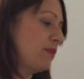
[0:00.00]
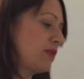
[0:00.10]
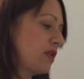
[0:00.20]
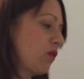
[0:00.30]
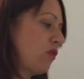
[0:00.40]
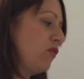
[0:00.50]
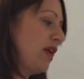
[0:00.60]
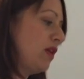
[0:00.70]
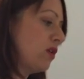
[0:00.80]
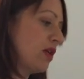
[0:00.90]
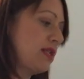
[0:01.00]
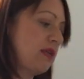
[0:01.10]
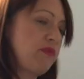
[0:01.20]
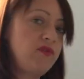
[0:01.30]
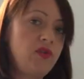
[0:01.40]
So a really good
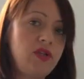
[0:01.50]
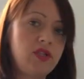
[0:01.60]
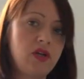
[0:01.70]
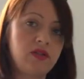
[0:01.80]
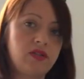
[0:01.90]
idea before you start